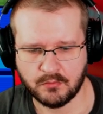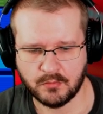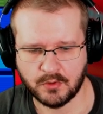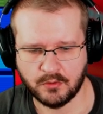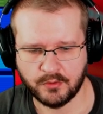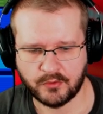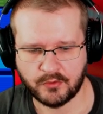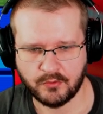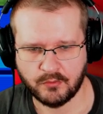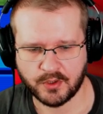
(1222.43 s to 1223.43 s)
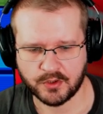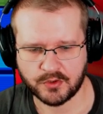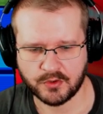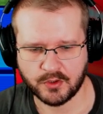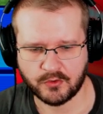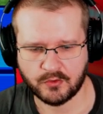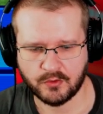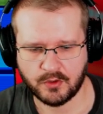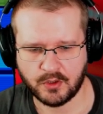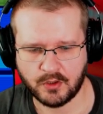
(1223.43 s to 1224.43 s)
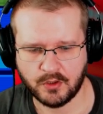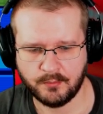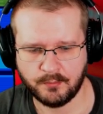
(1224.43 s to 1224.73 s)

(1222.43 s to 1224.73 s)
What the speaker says: Oh, it's too much. Let's go high.